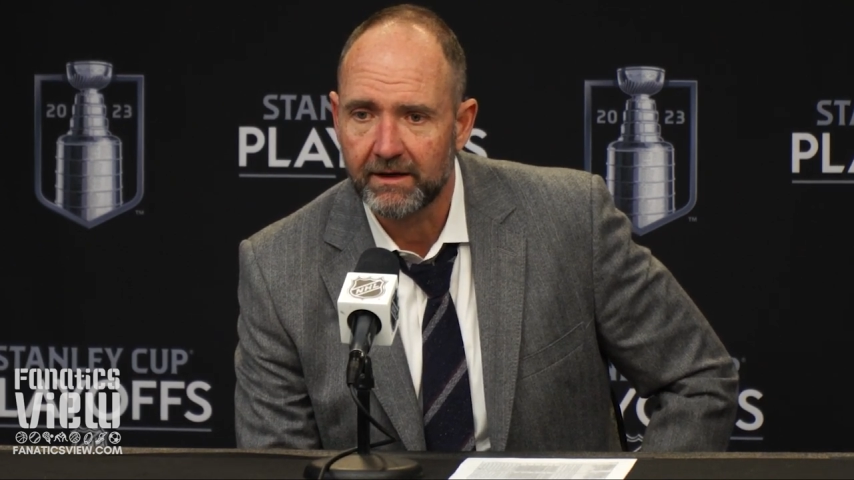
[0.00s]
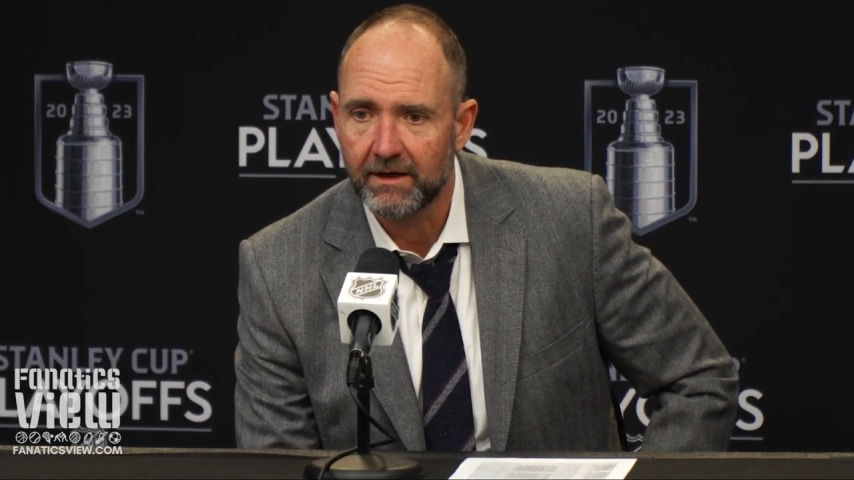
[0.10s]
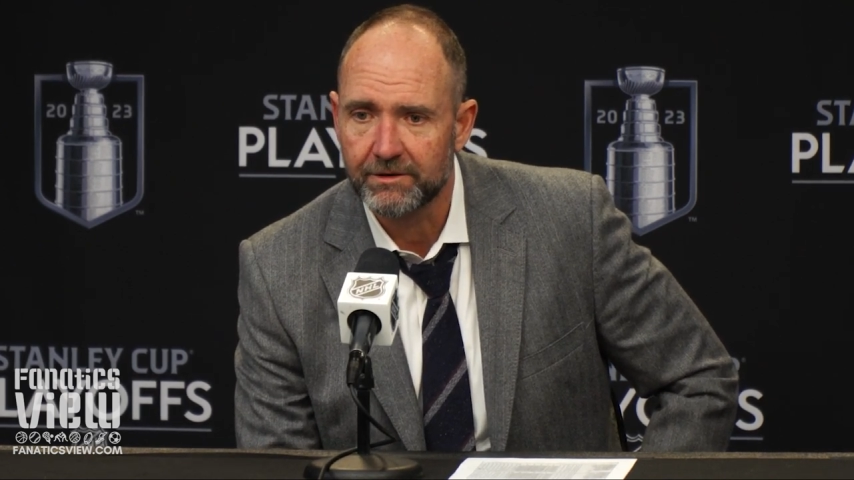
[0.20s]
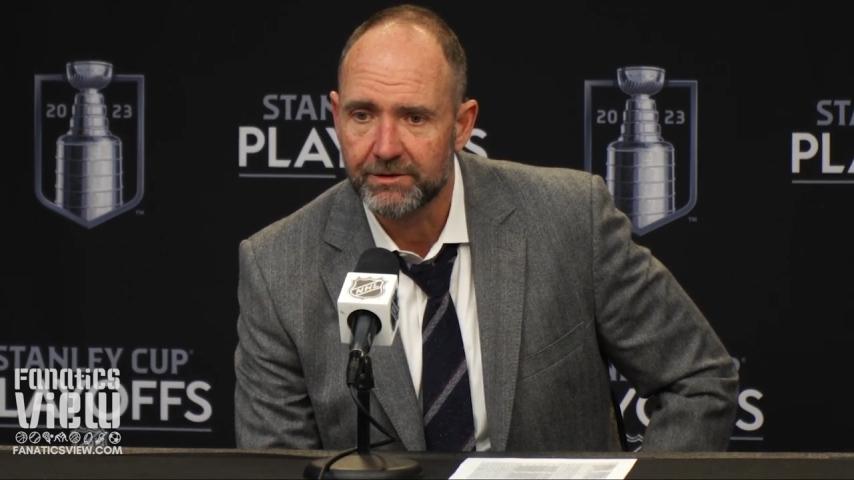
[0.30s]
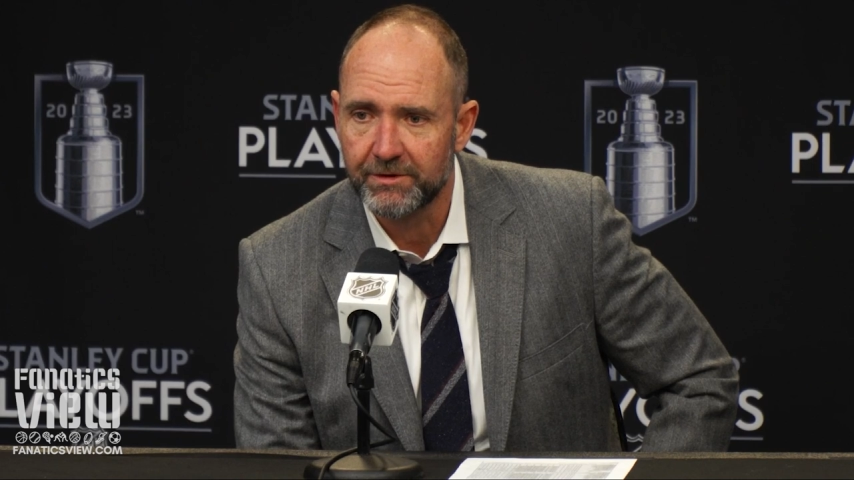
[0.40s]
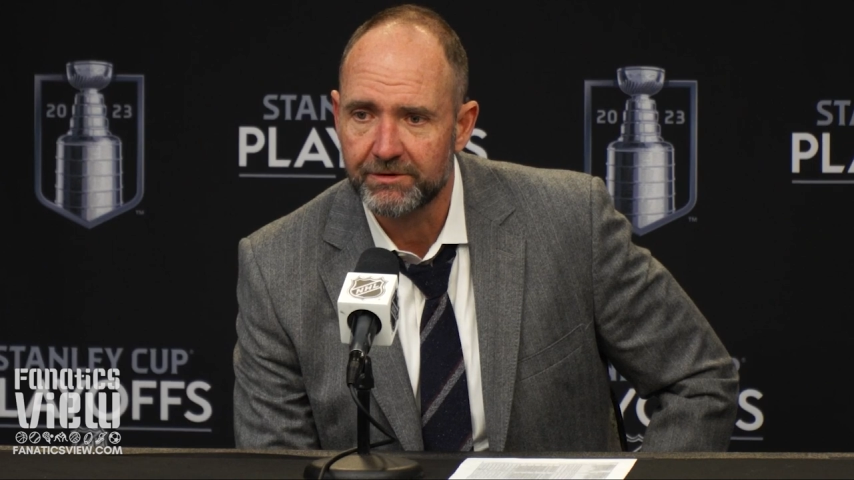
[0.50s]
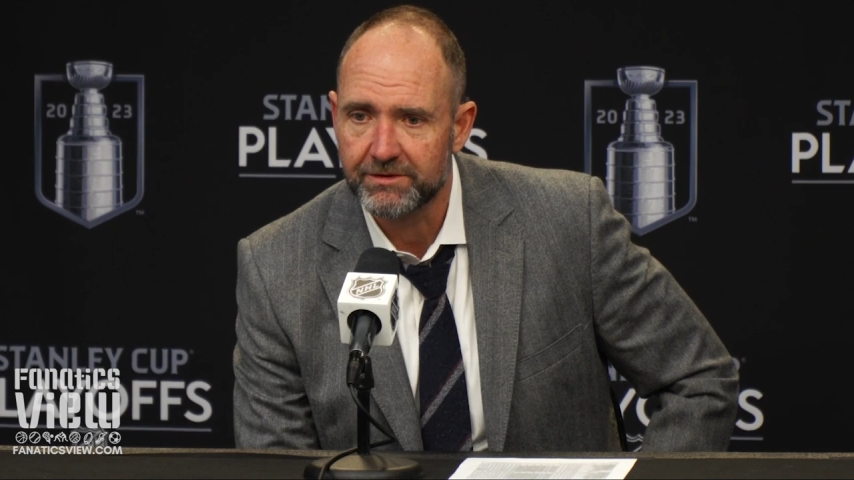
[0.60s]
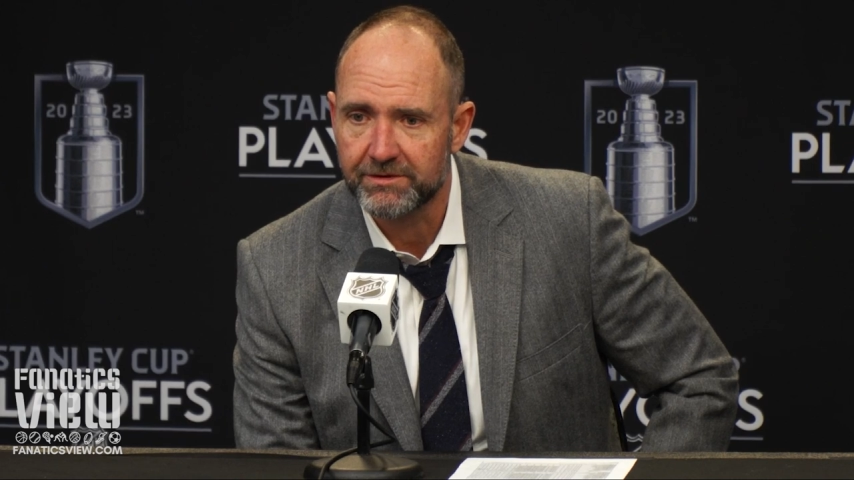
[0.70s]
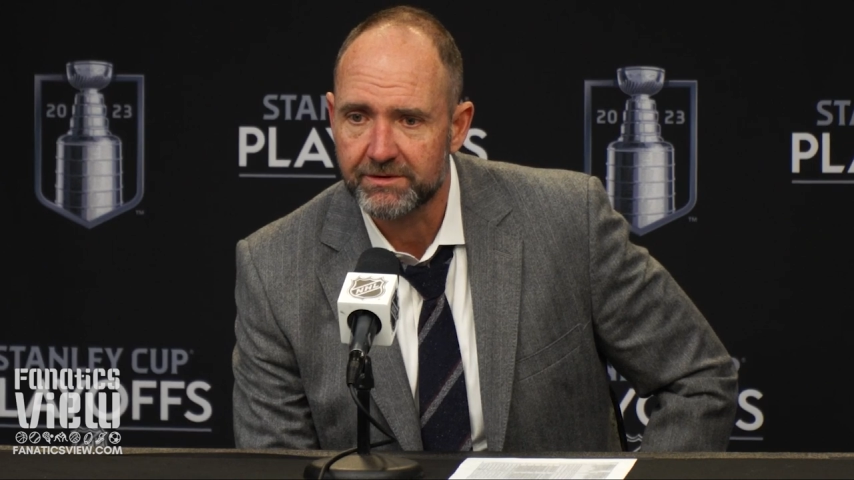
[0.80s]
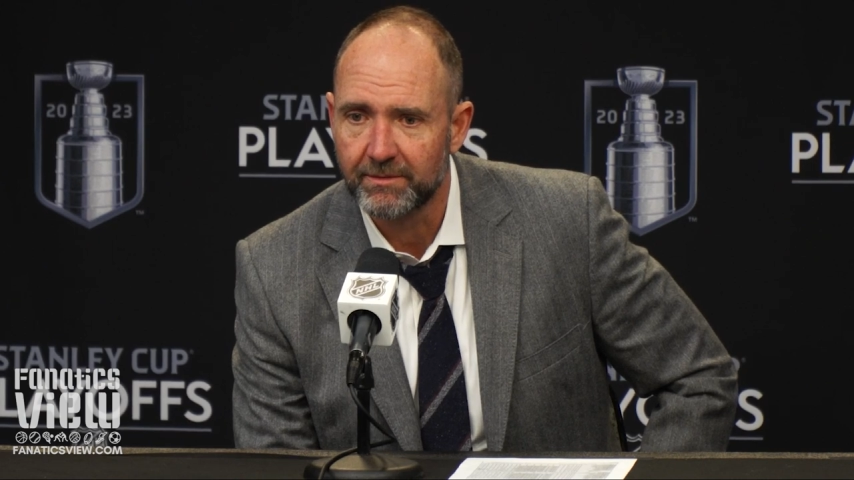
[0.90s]

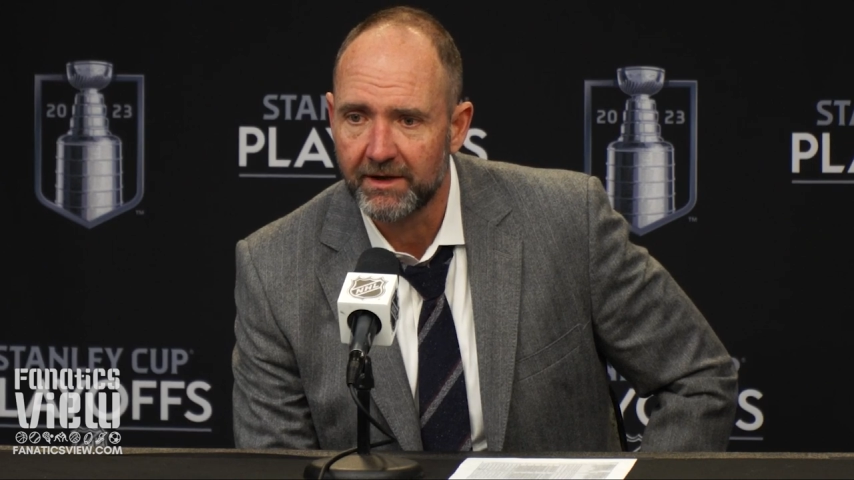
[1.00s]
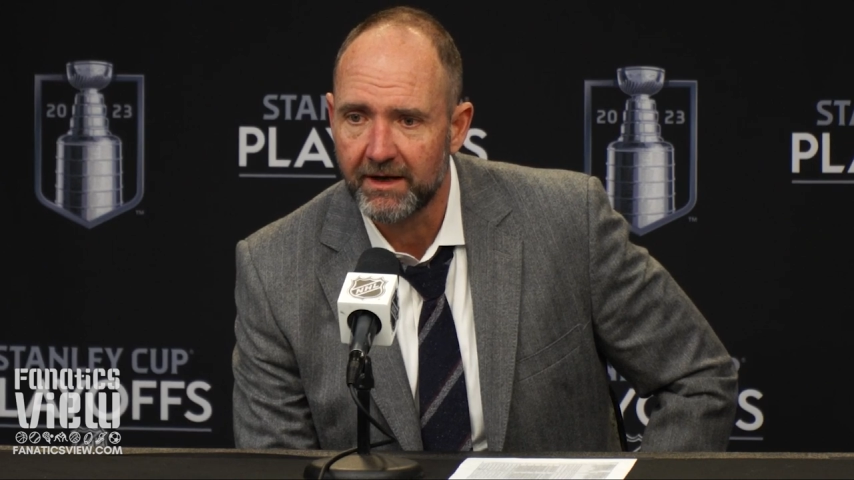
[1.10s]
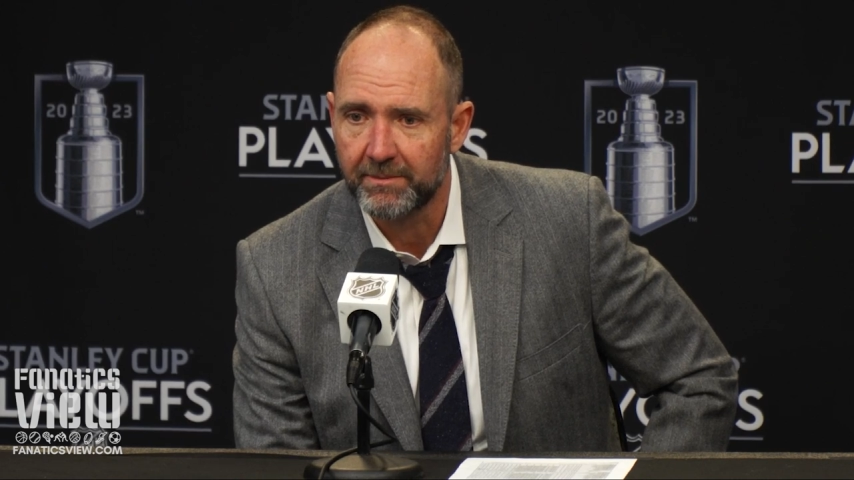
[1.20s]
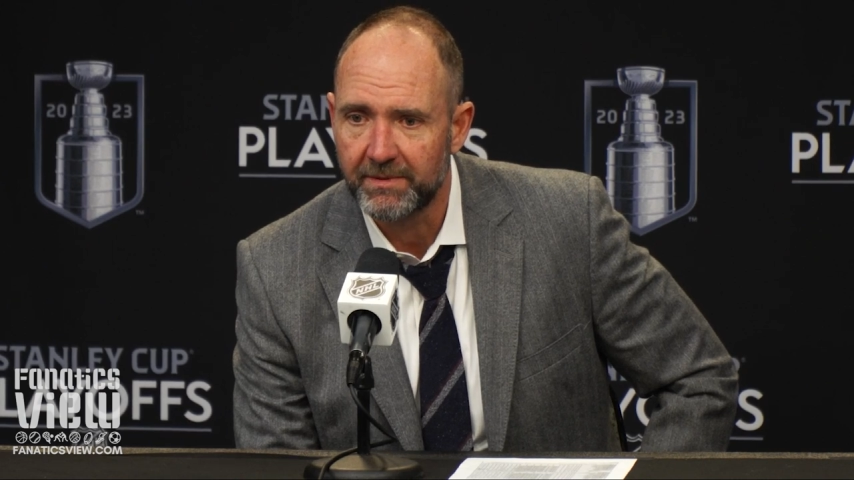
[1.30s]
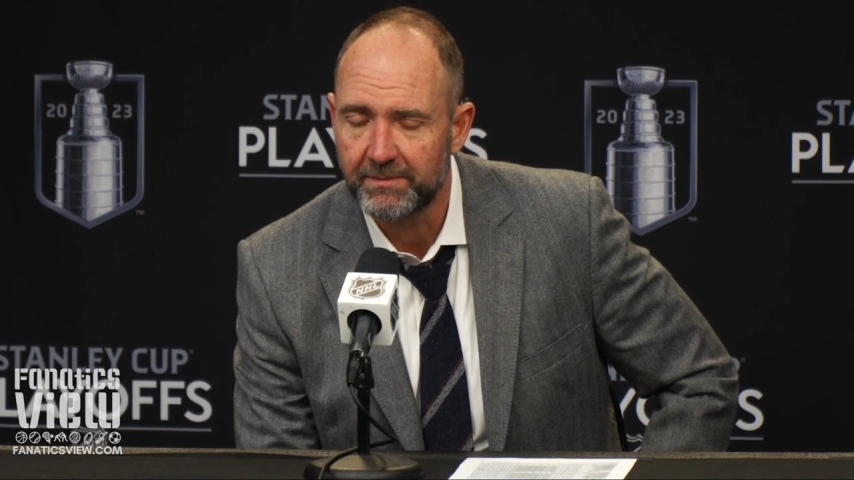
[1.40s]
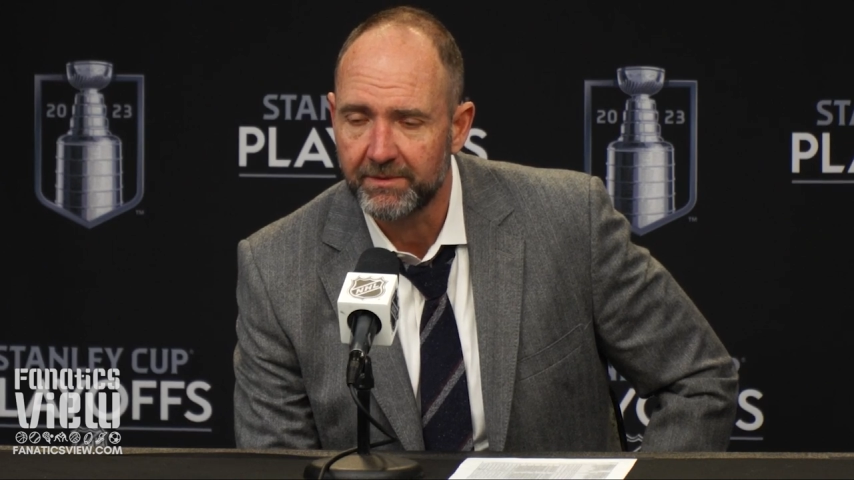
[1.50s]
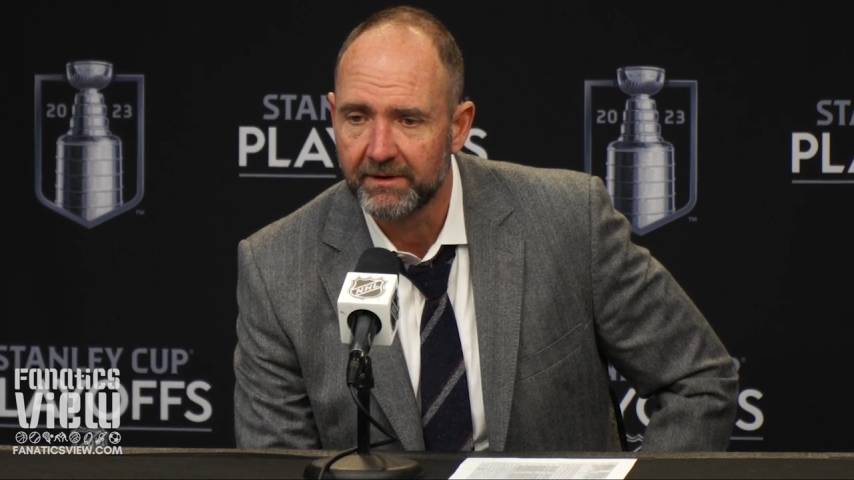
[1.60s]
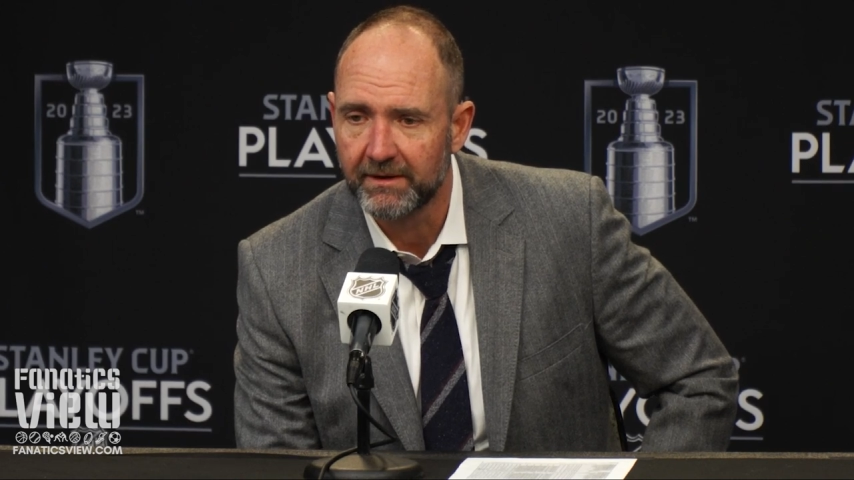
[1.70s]
contributions from a lot of people.